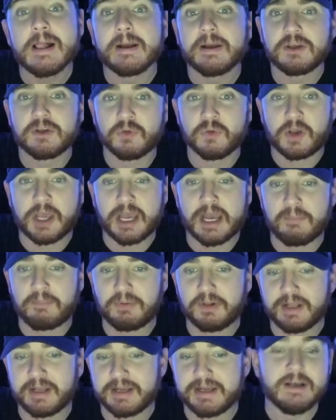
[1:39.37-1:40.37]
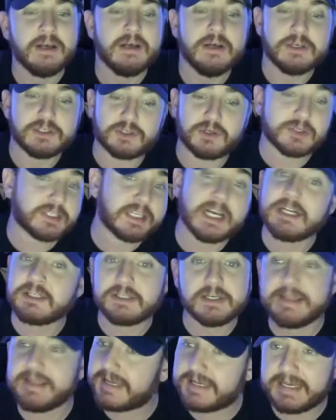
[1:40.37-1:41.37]
You can't play. So
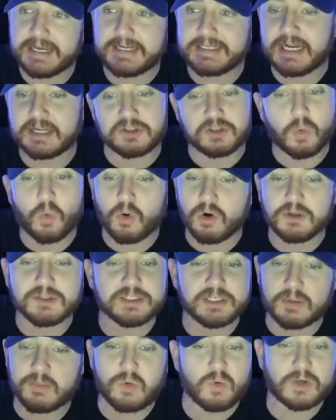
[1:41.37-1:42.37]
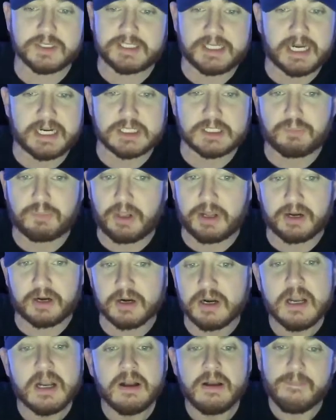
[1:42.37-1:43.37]
essentially, they kicked out the world's number one tennis player